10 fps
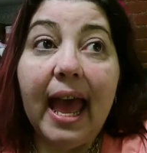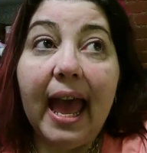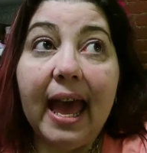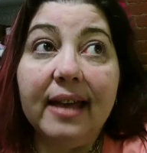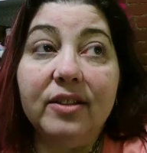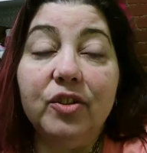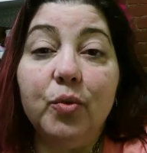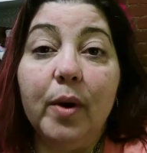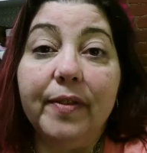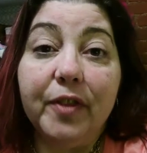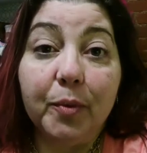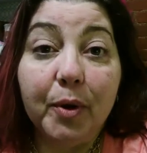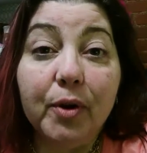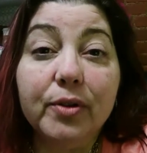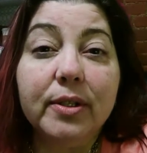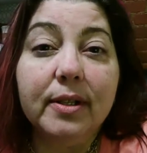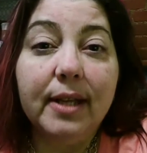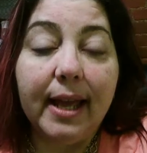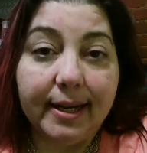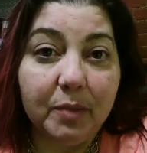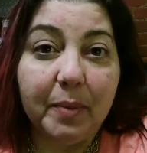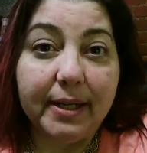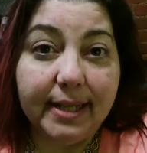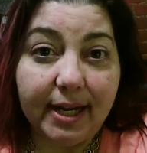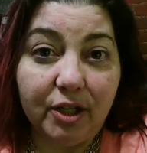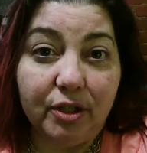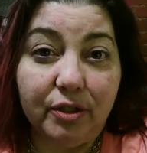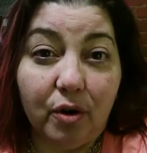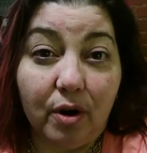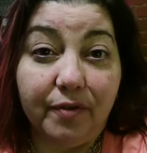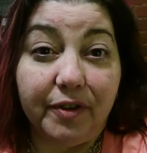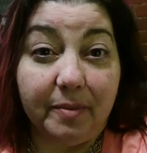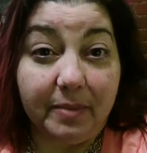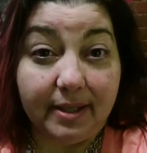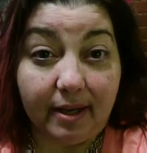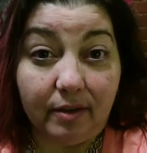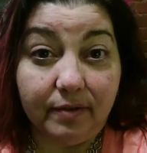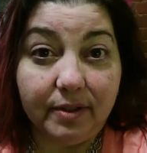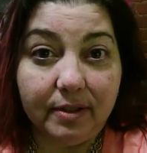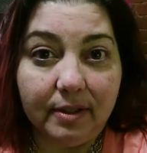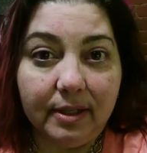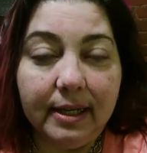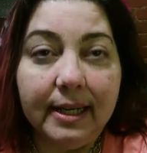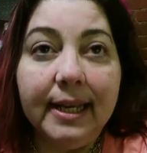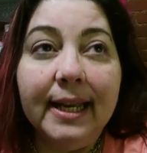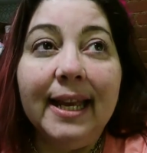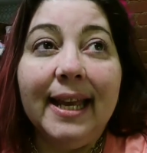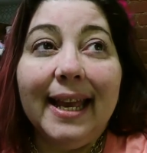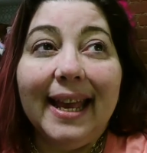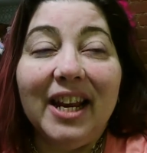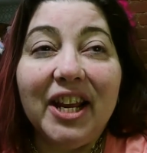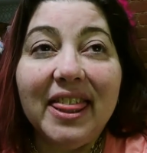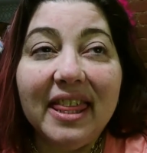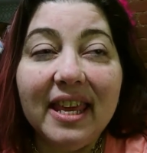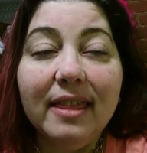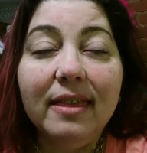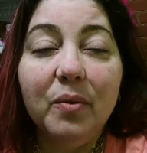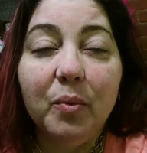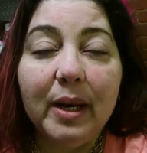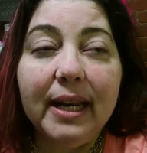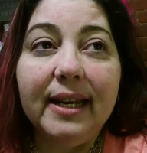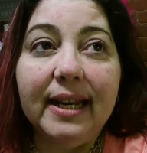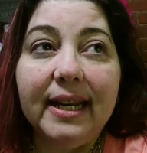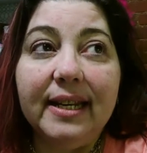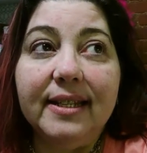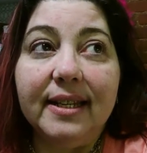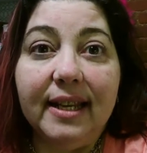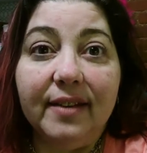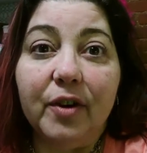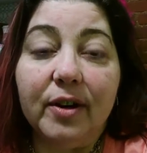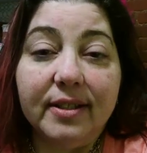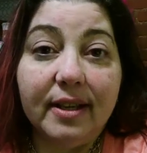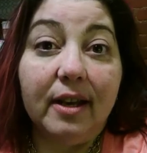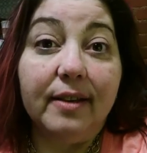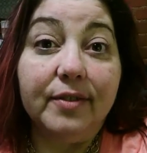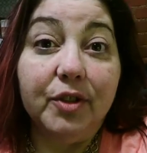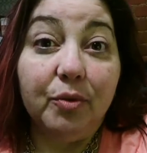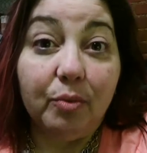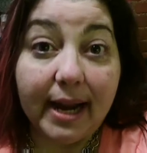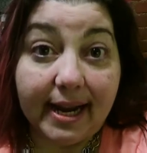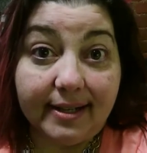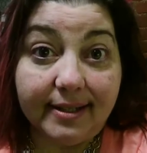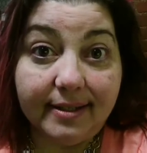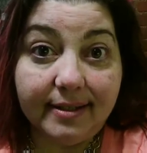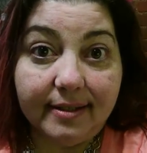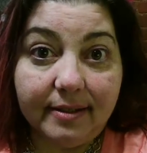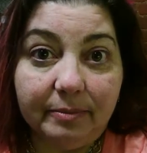as to what their personal expectations are for themselves. And I think that we need to give ourselves grace